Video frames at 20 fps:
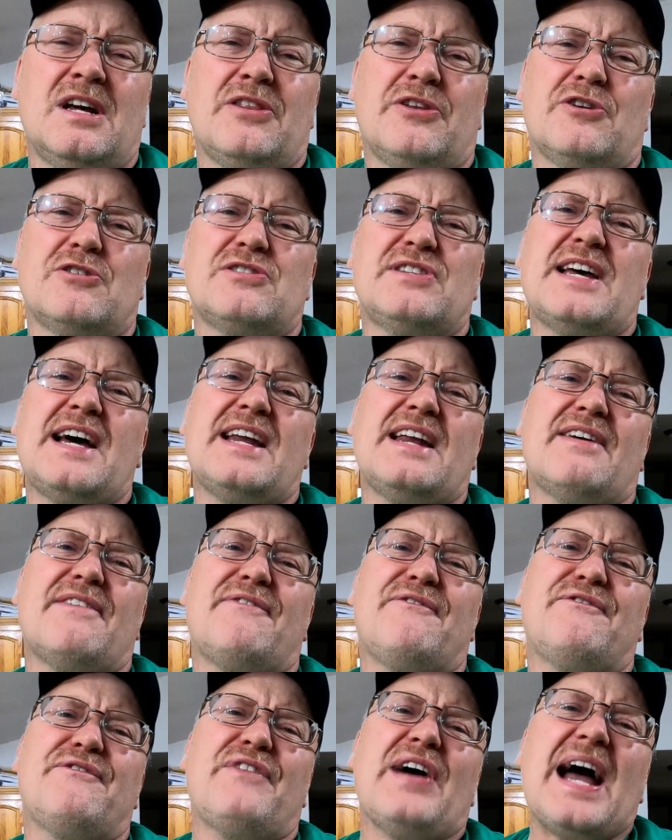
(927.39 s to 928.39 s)
There's not a
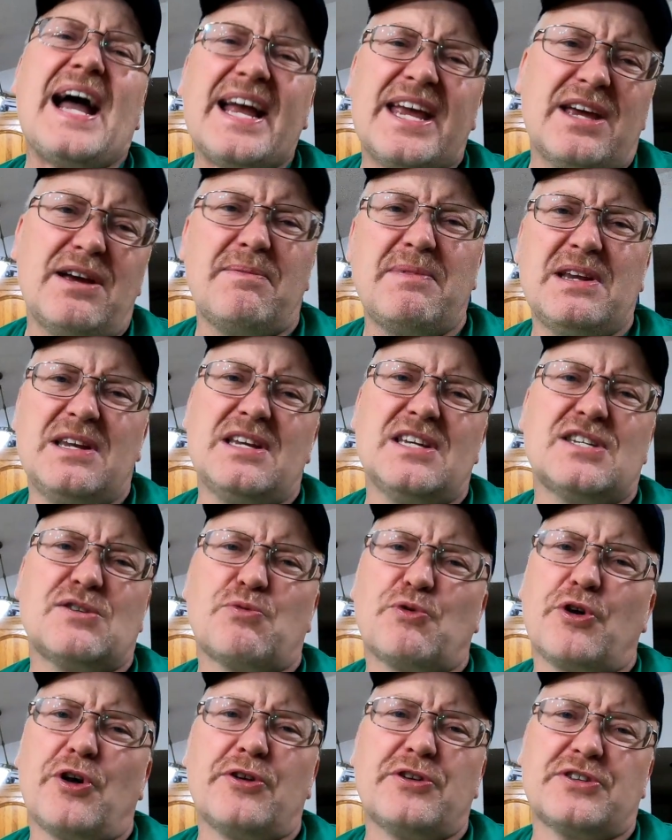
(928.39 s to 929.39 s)
vacuum in this
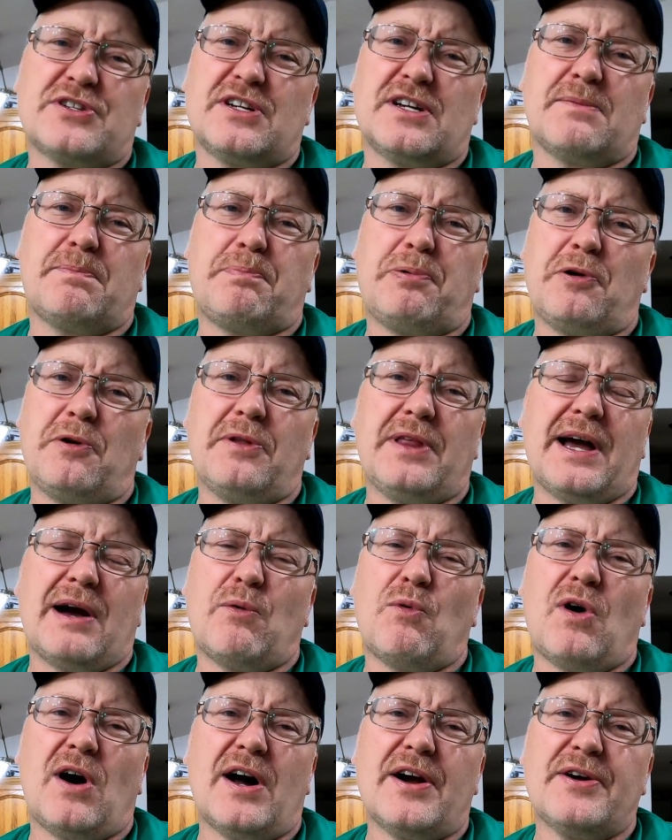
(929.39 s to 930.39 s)
world that's going to pull that
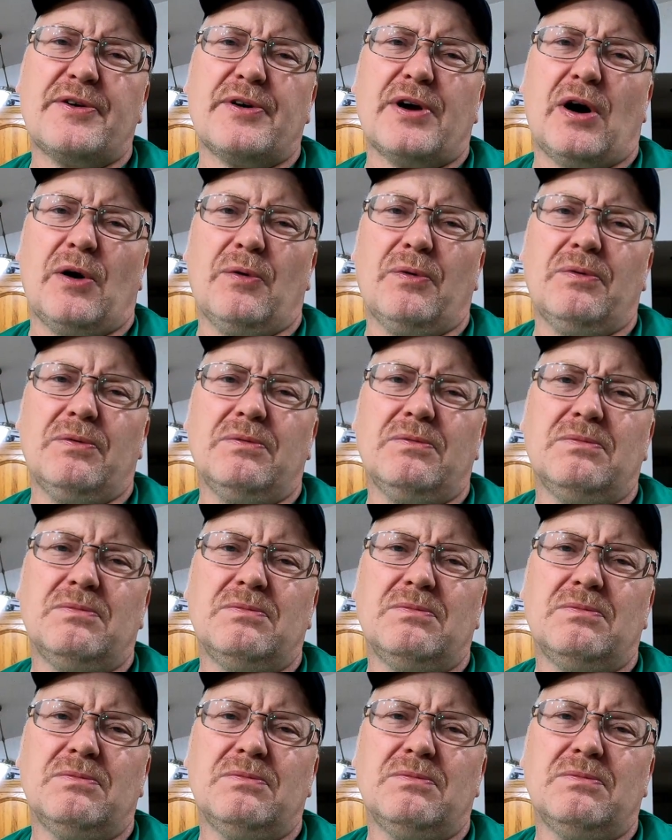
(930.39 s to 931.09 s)
water out.